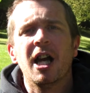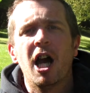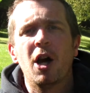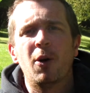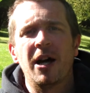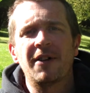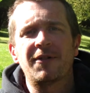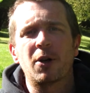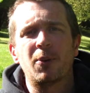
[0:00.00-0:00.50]

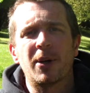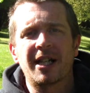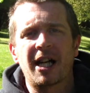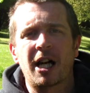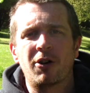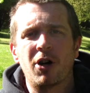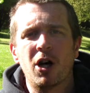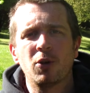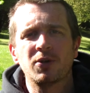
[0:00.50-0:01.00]
However,
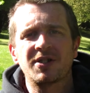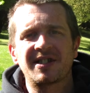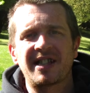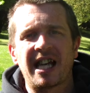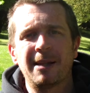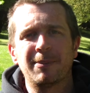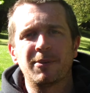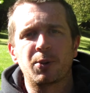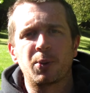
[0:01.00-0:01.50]
when her own
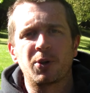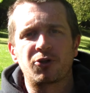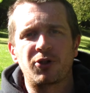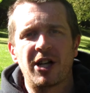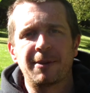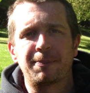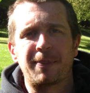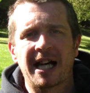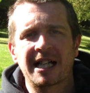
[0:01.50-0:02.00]
statement was
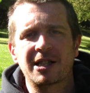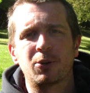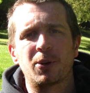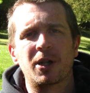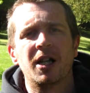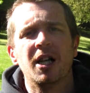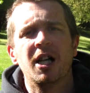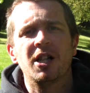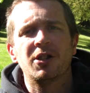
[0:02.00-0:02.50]
read back
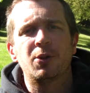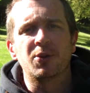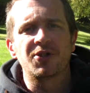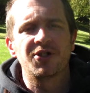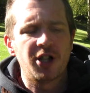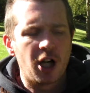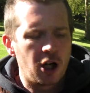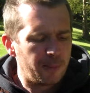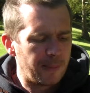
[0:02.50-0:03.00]
to her, there
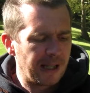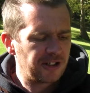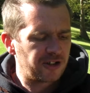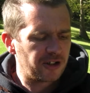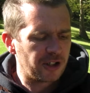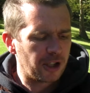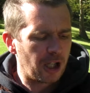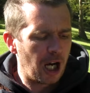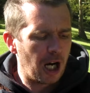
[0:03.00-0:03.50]
was no
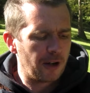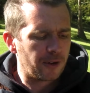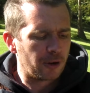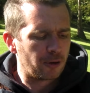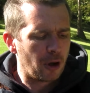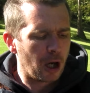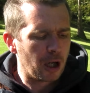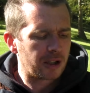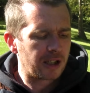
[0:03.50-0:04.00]
mention of
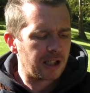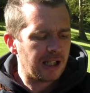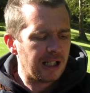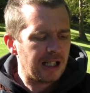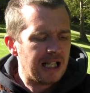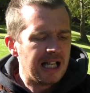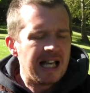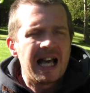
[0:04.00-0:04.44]
a rock.